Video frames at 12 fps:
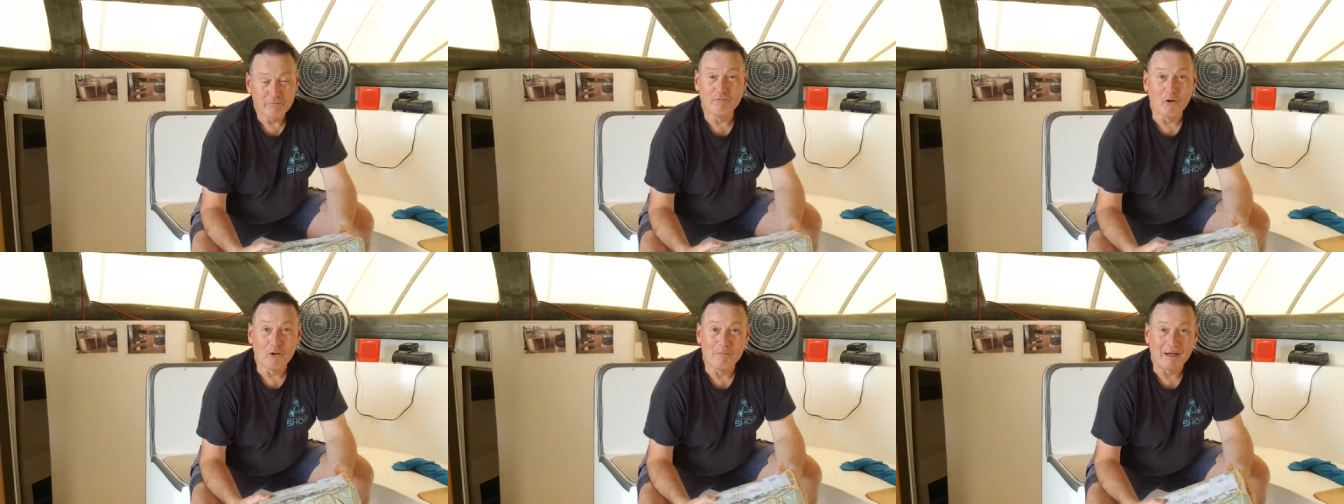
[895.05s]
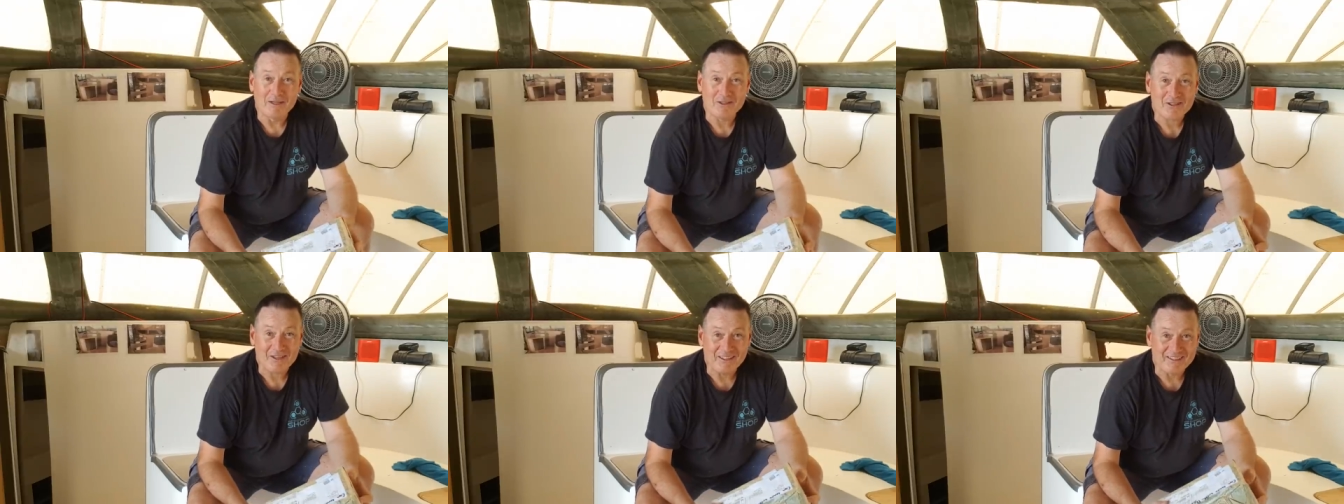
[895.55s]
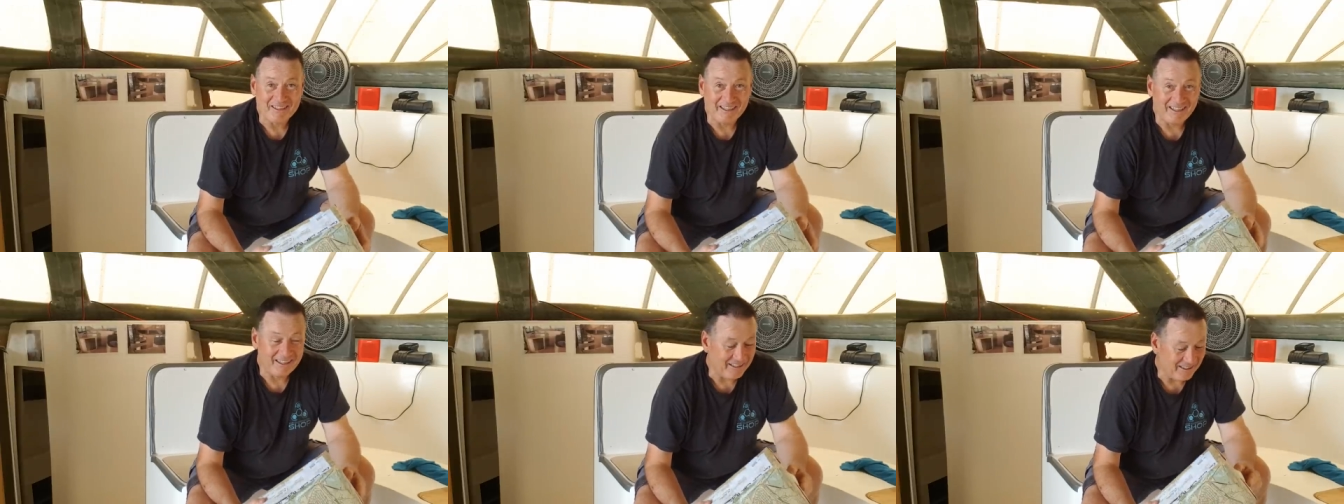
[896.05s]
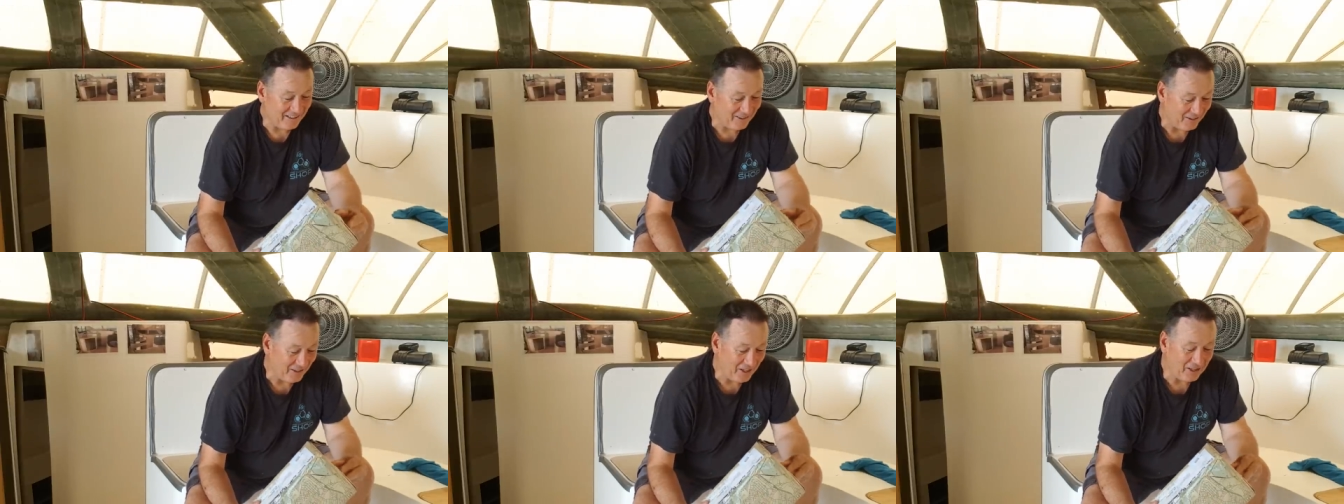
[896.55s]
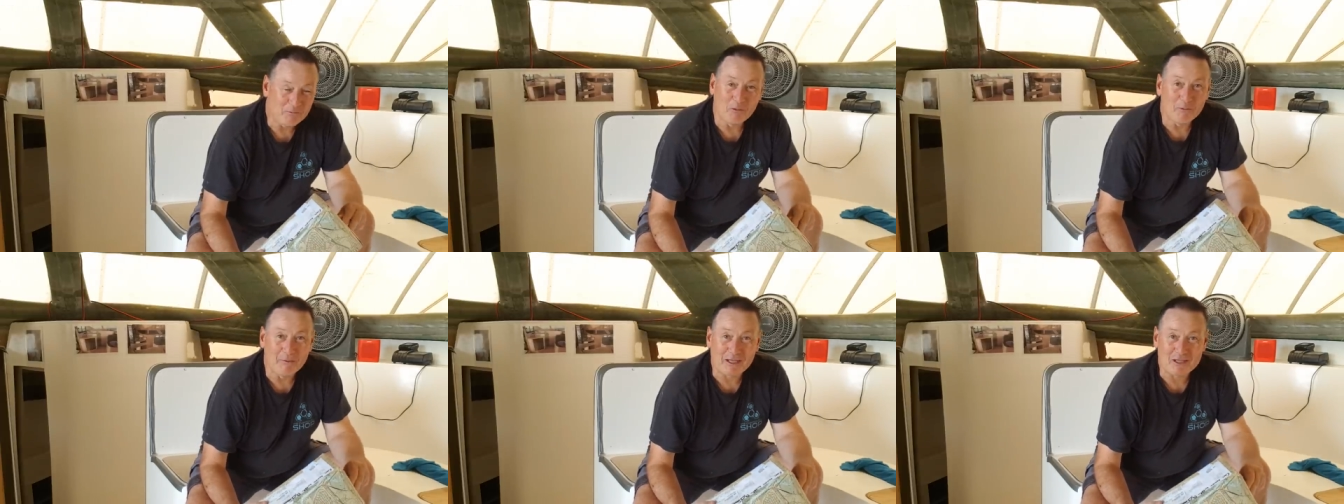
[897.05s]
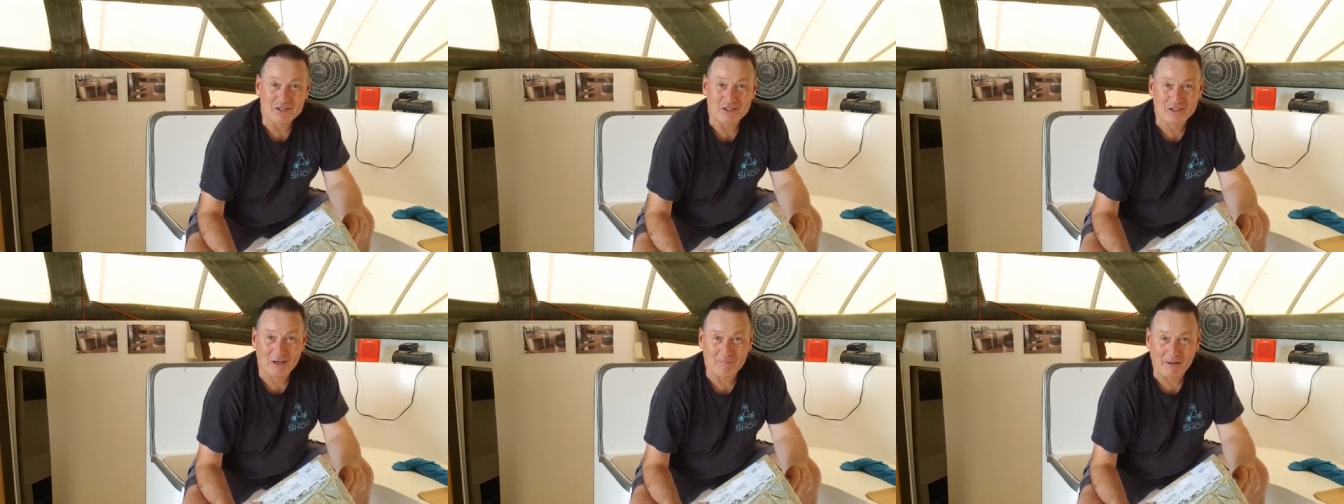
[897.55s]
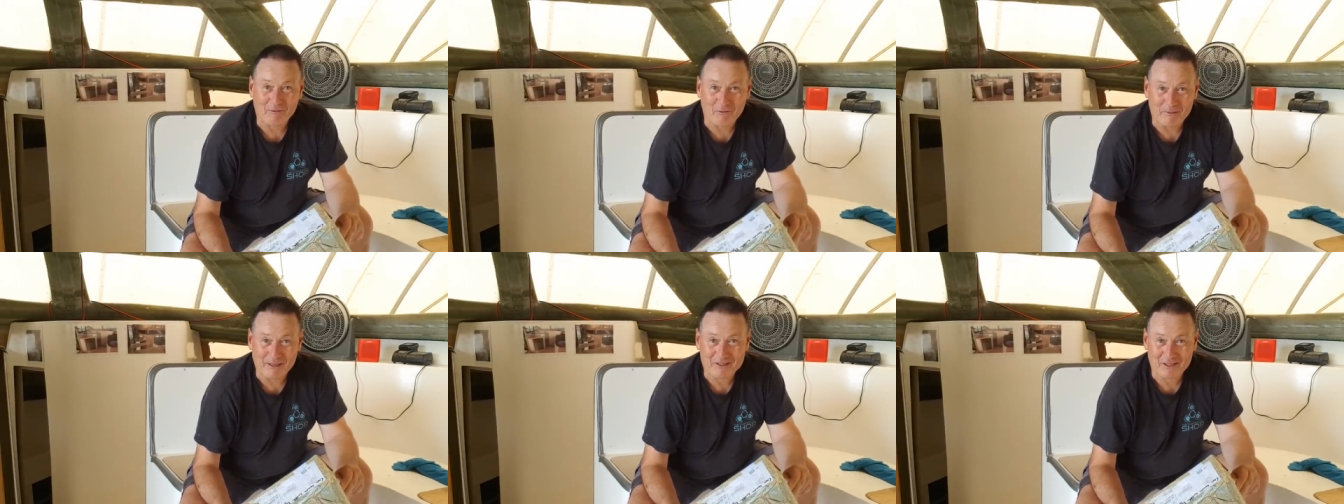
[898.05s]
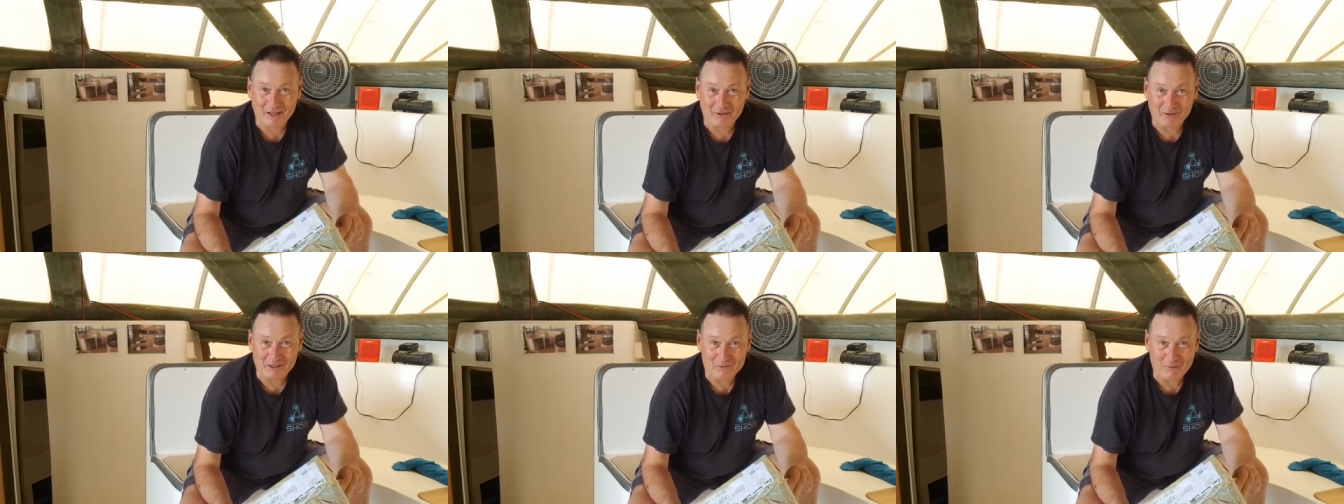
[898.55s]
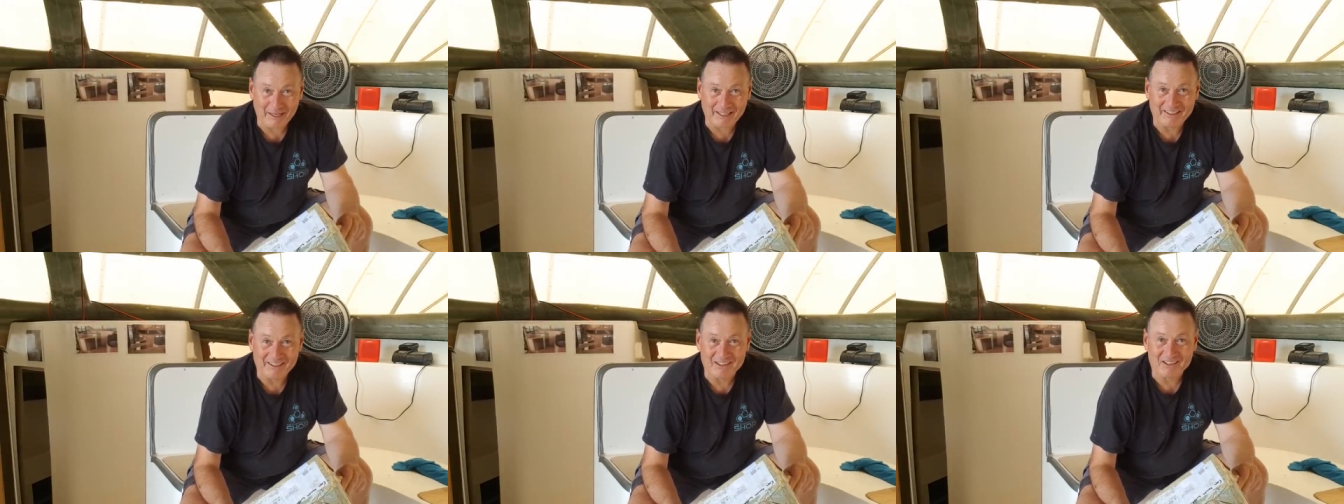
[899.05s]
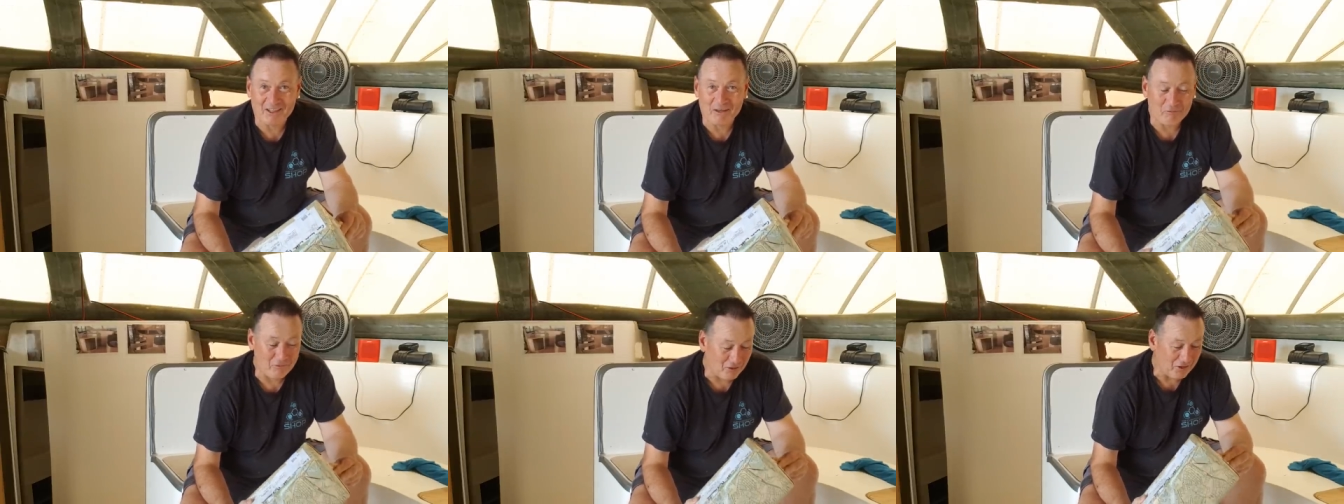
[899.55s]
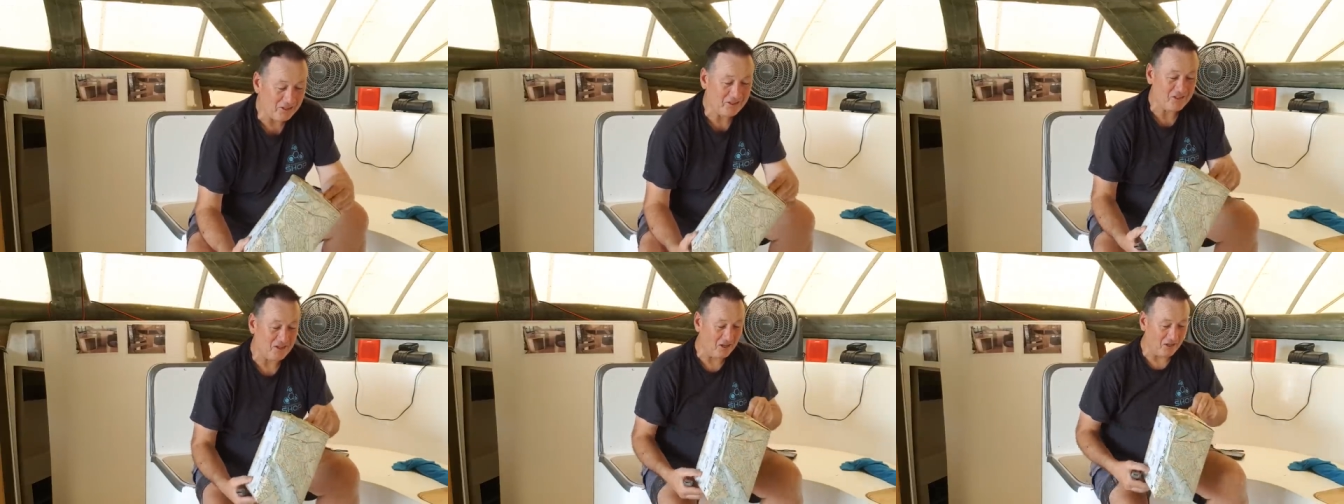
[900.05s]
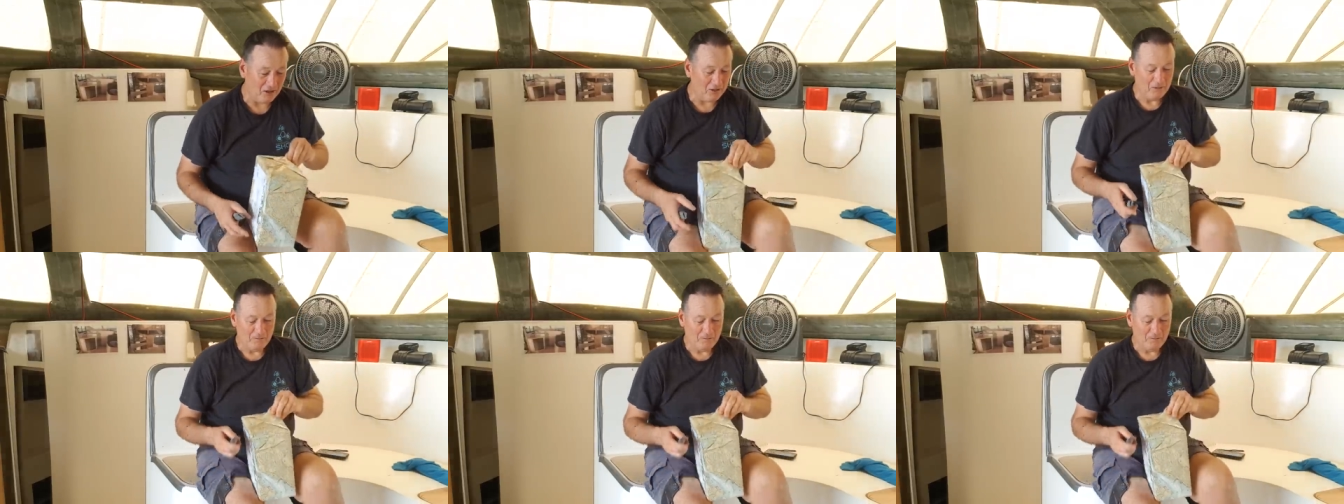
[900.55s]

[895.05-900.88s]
four months and uh, I know the poor bugger's just come back from Mexico and he's back into the deep freeze so